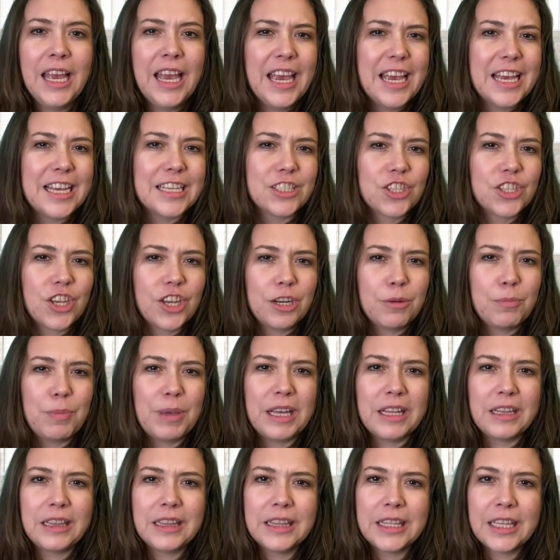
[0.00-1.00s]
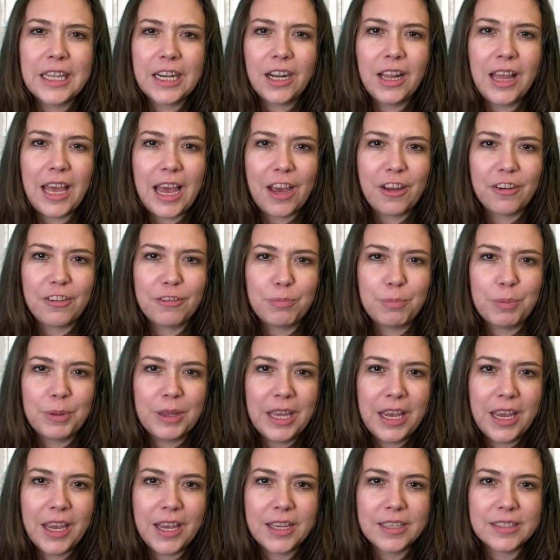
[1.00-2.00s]
It's going to be a little out of
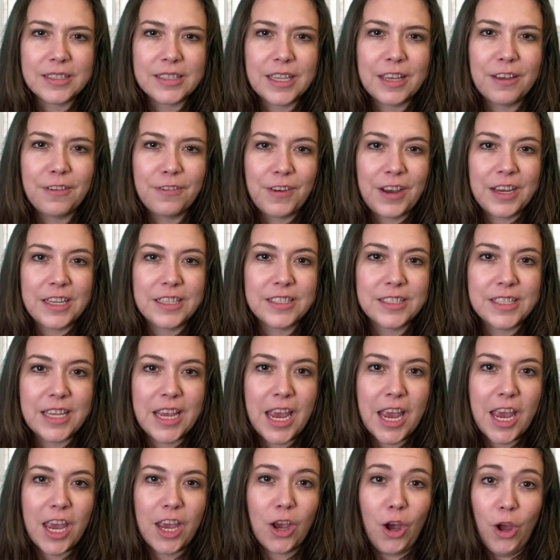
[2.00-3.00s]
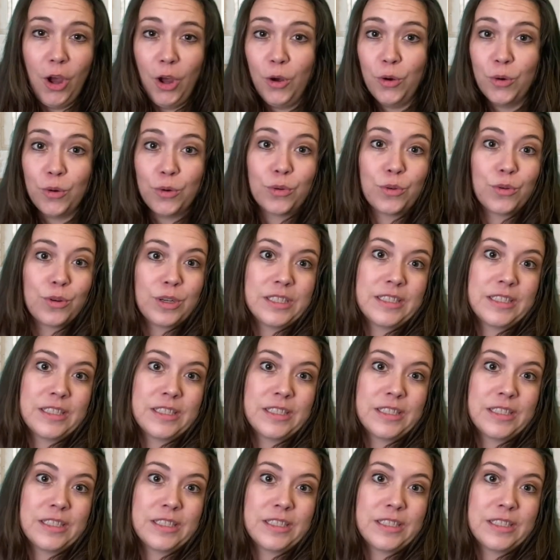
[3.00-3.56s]
place if I say, oh, Chris